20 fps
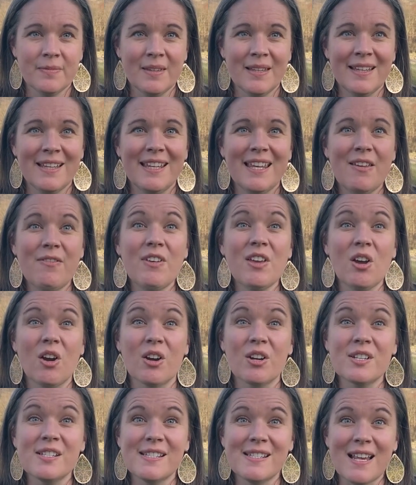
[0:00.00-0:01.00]
Giving
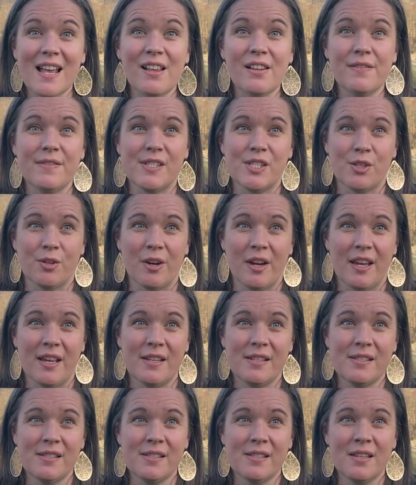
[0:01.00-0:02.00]
ourselves
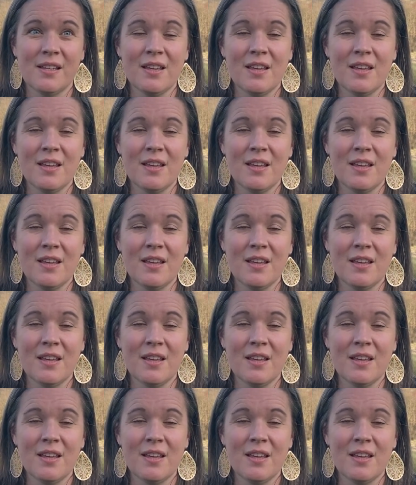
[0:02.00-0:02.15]
grace,